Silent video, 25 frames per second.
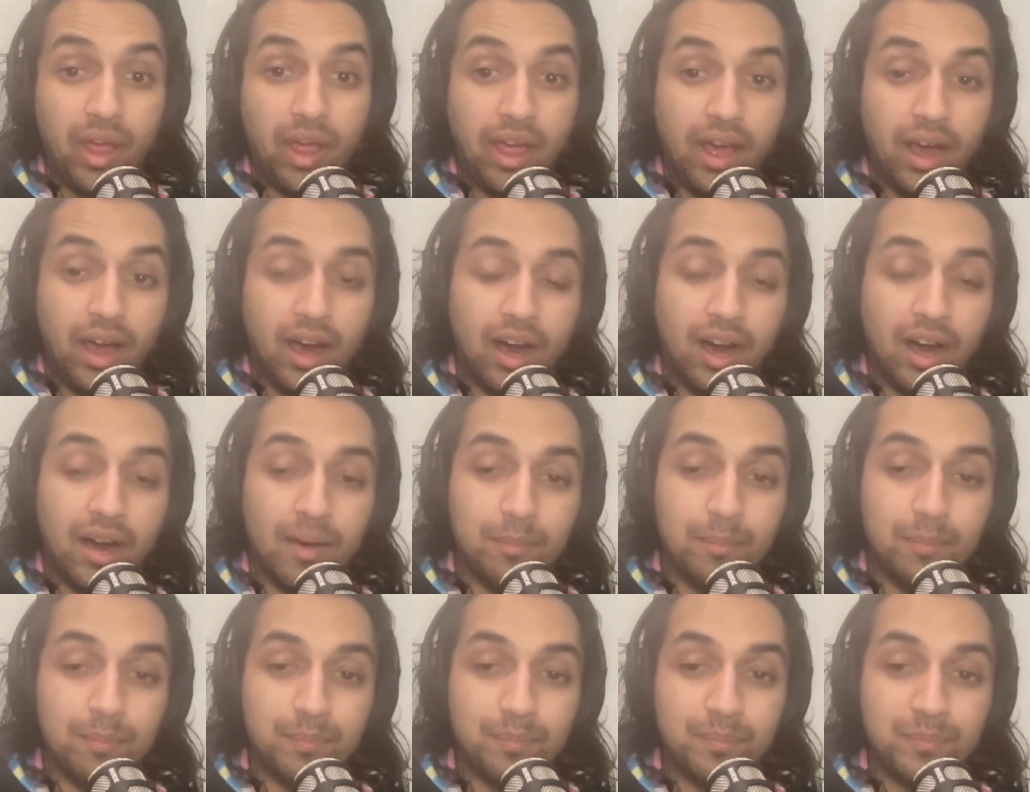
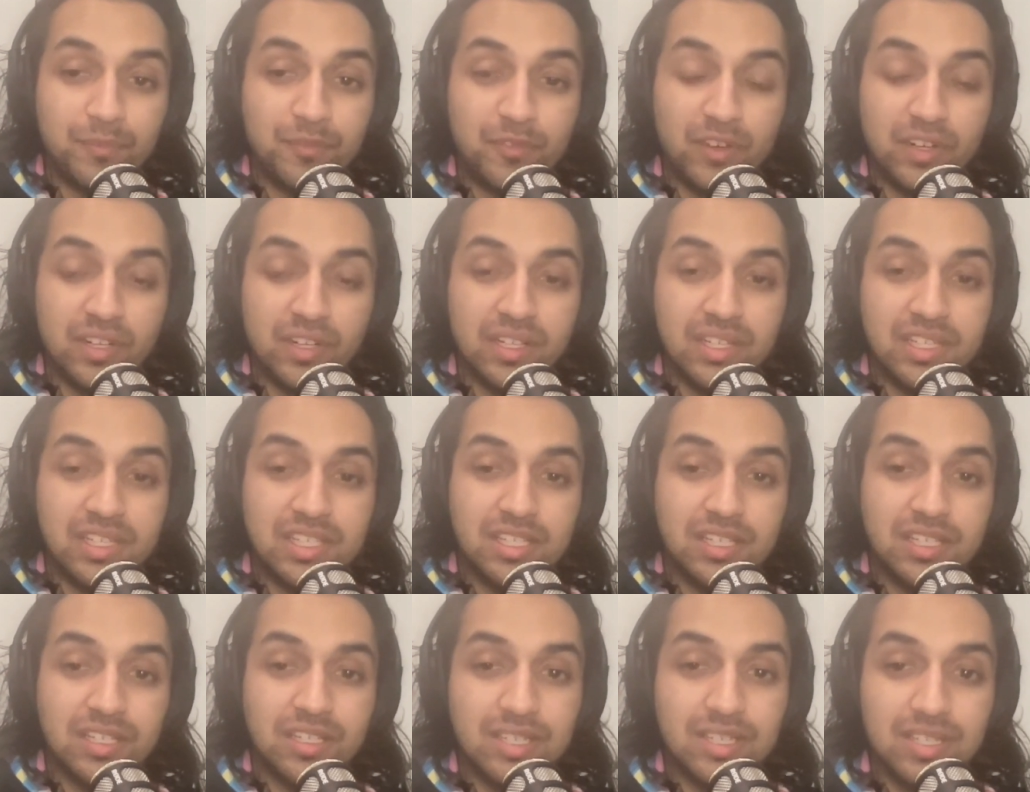For
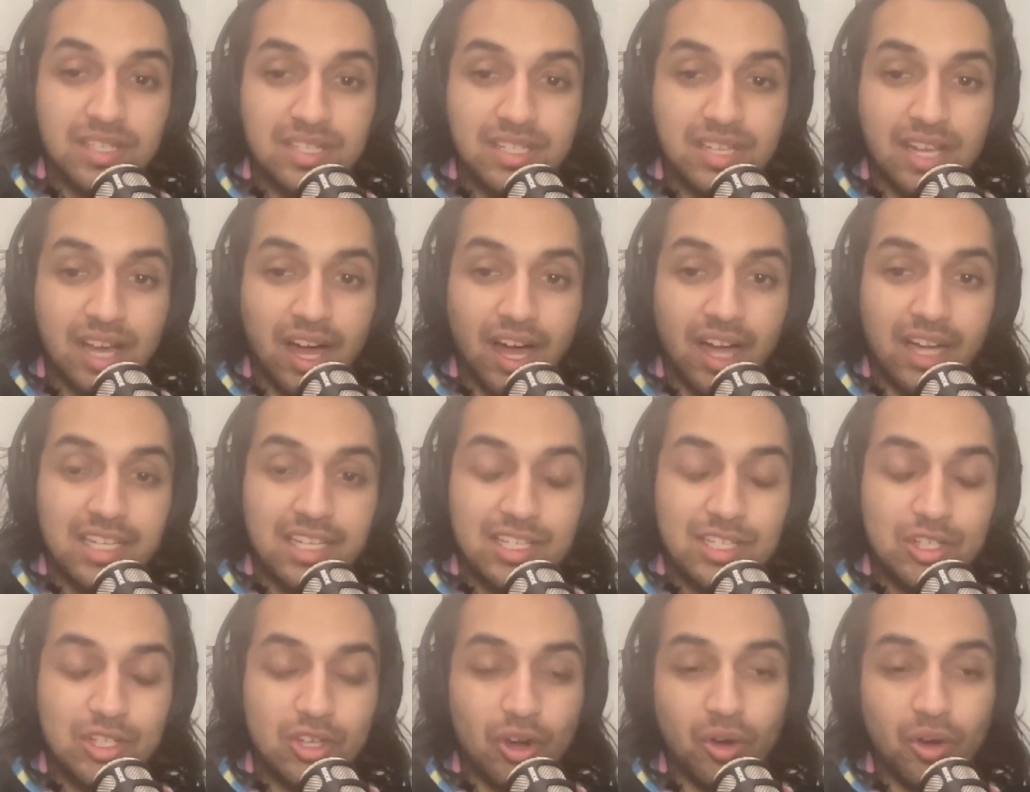listeners, I
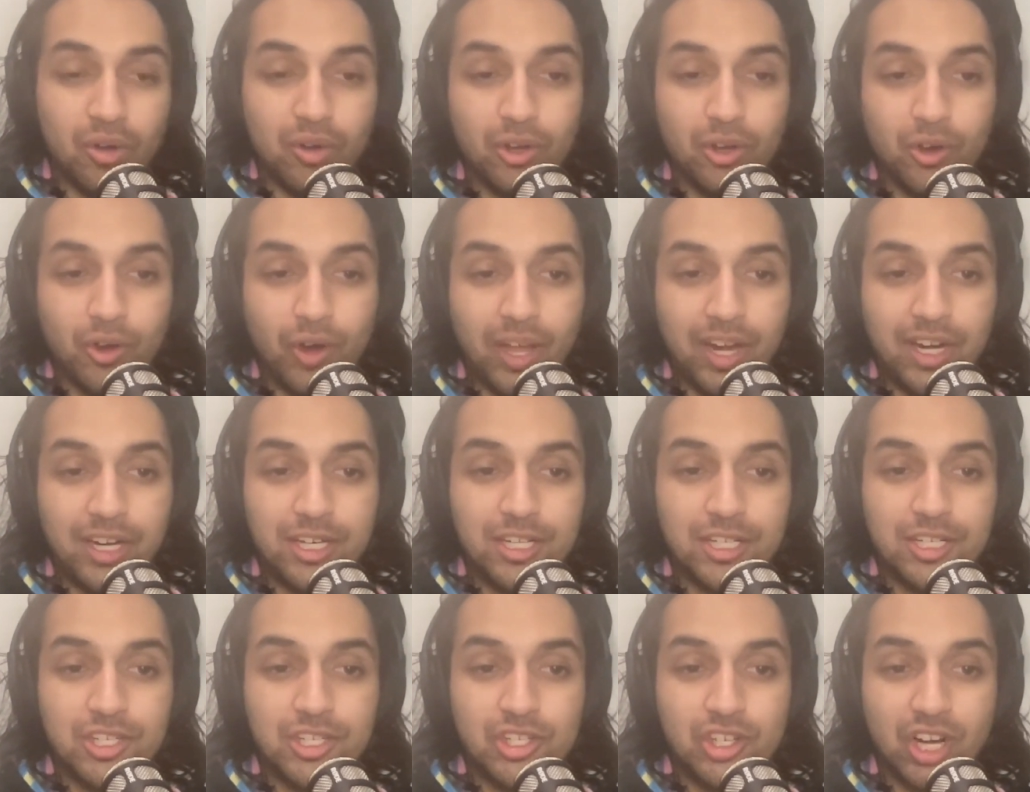don't know how to
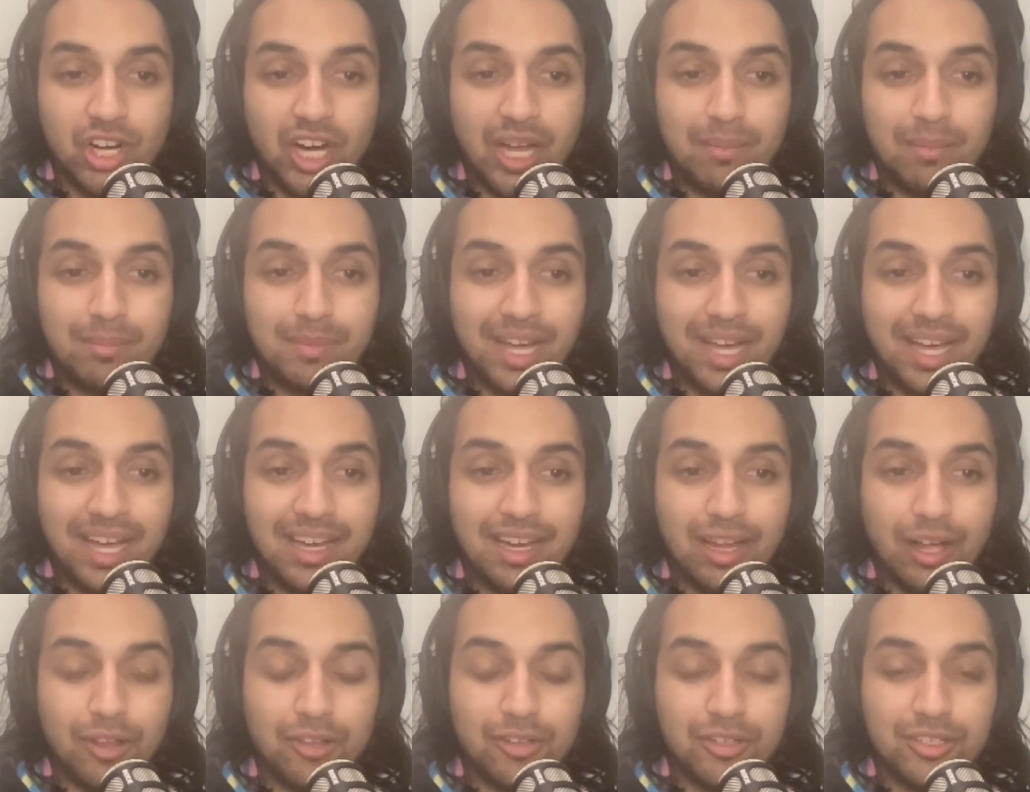describe
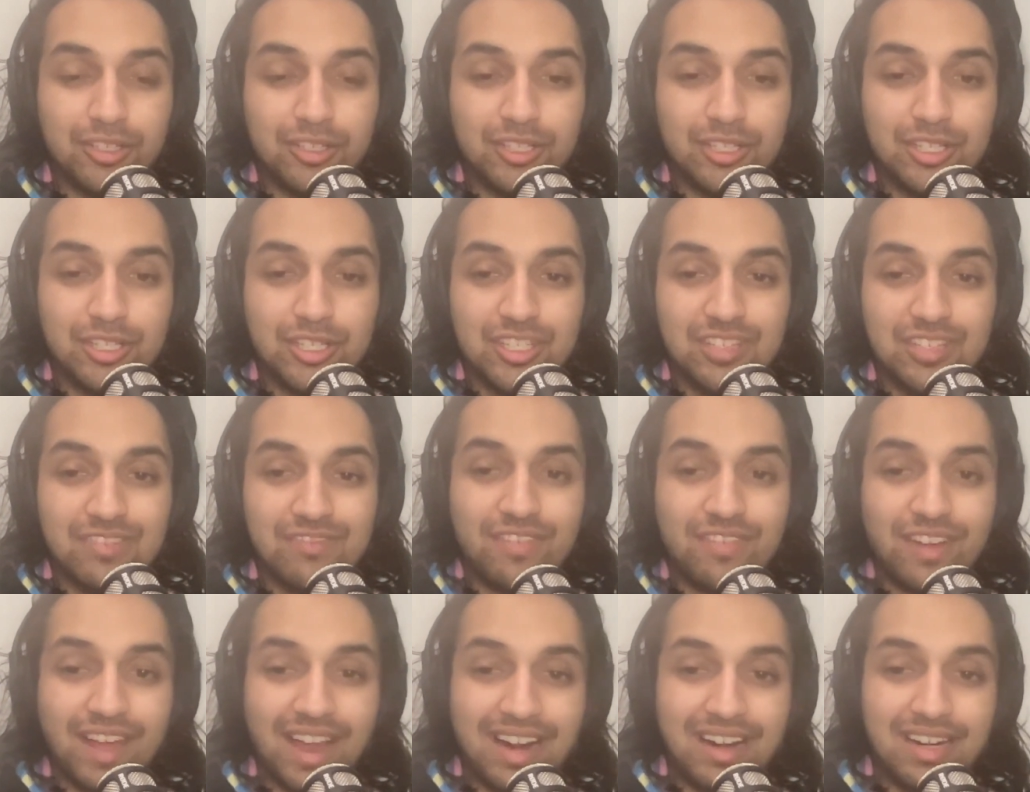that other than just
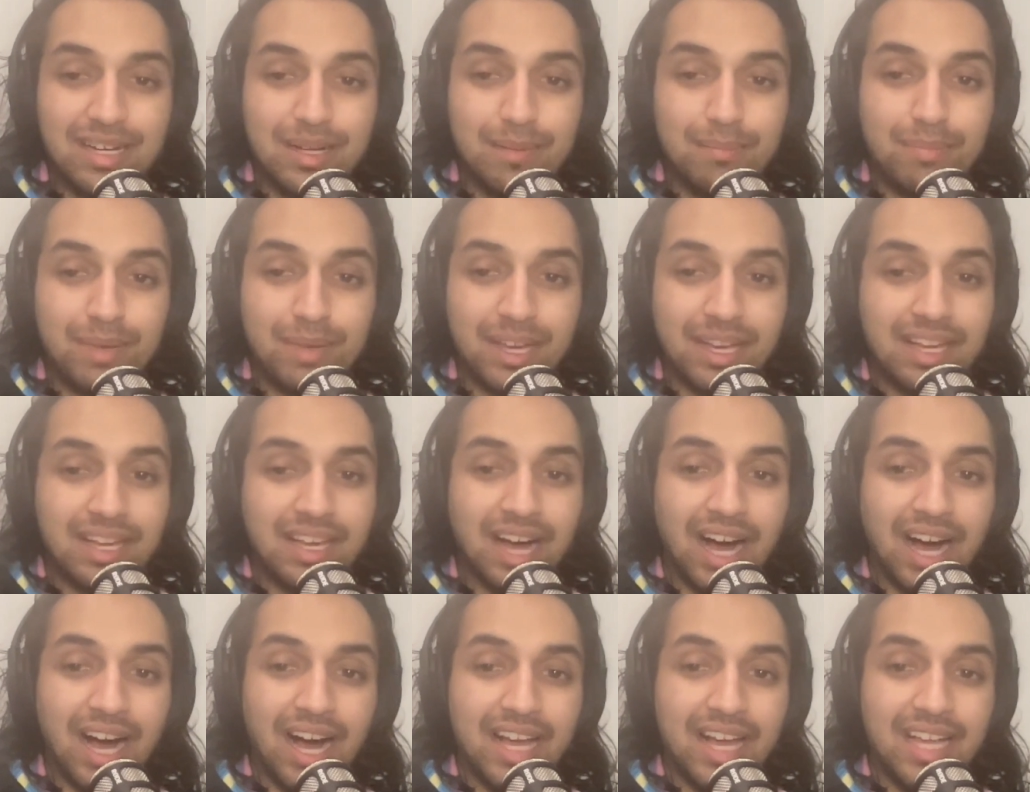very big
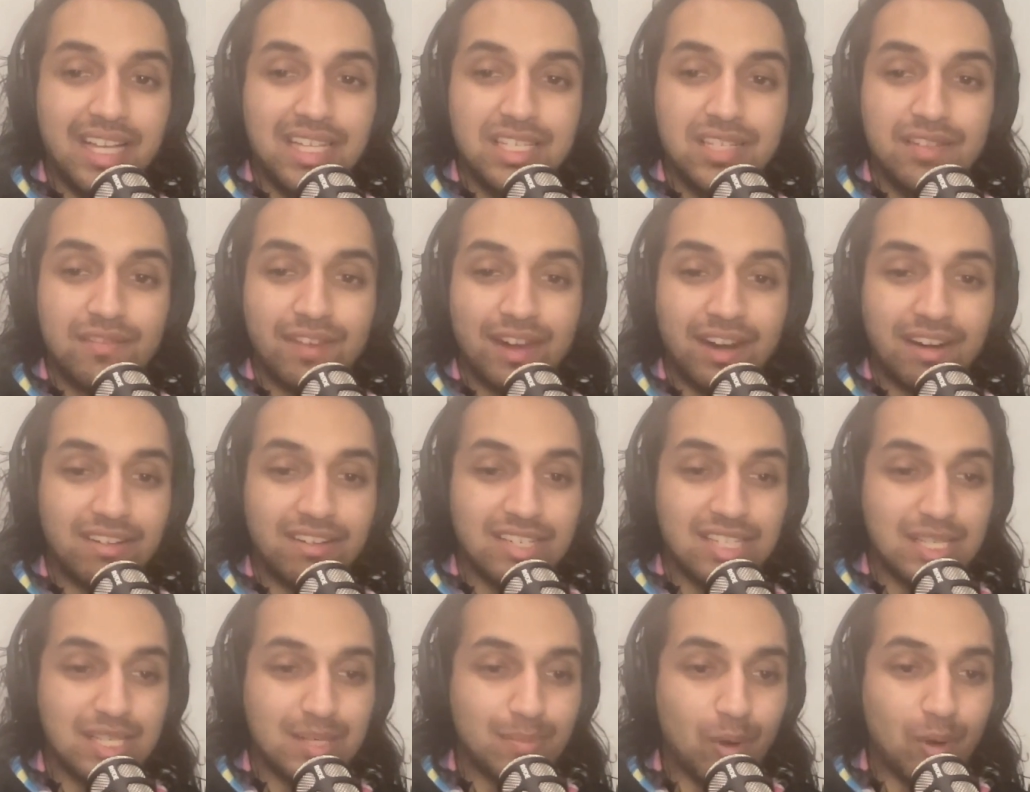eyes,
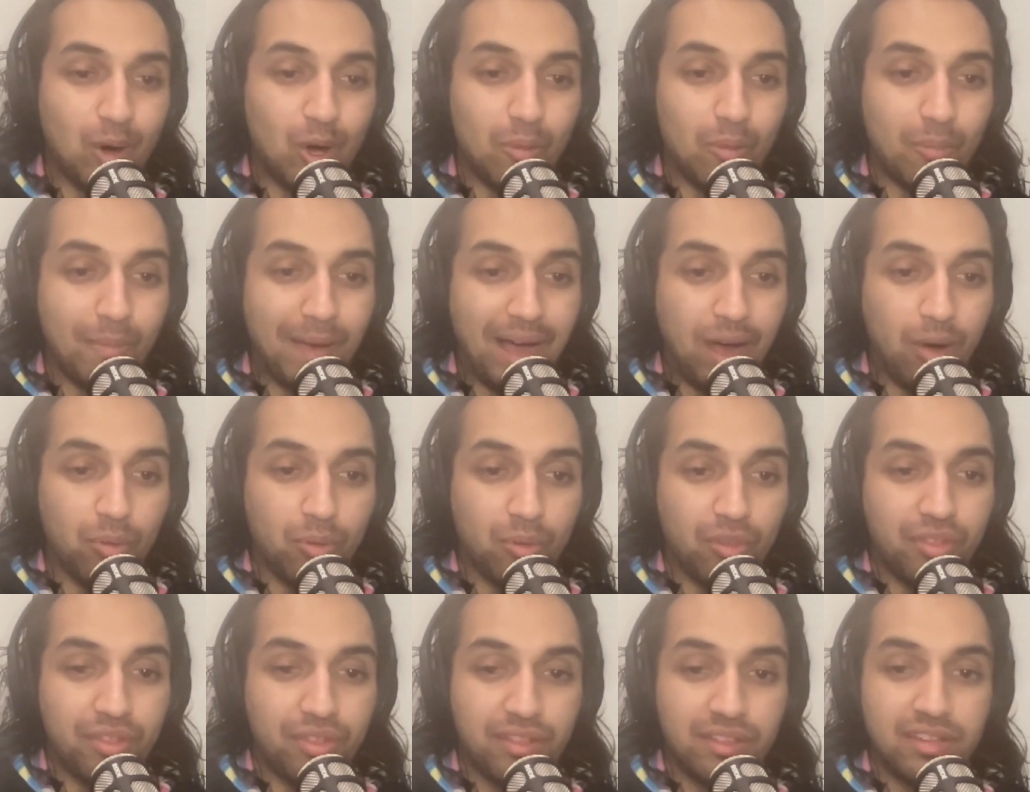very small
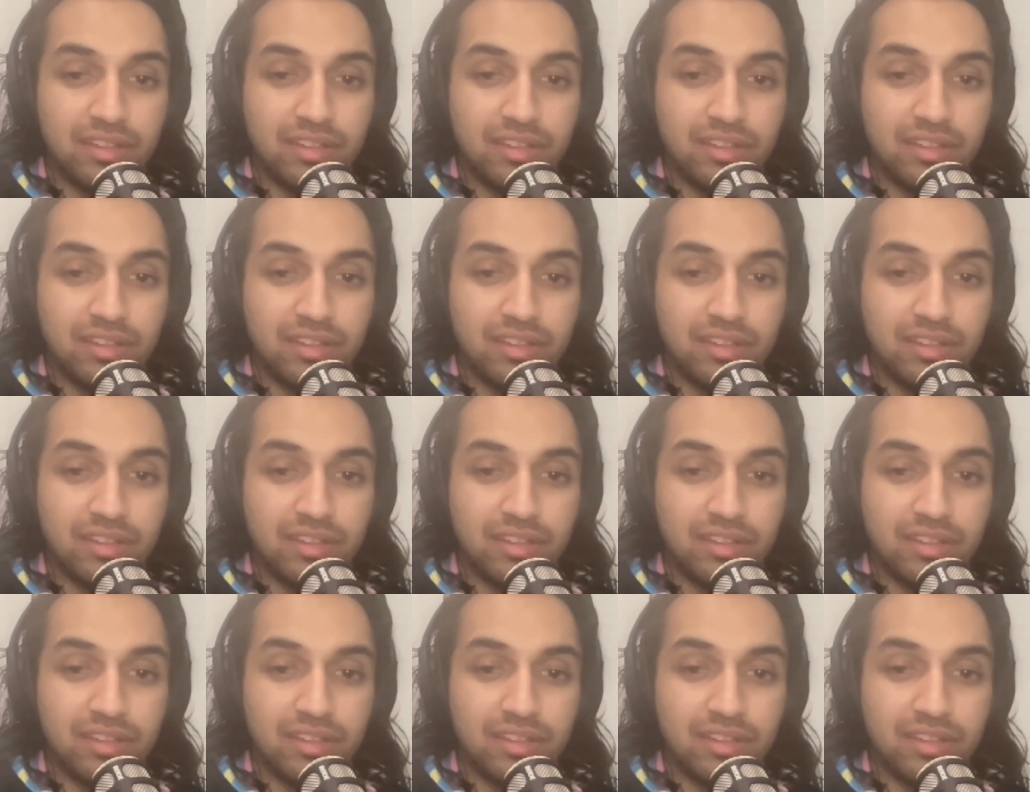mouth.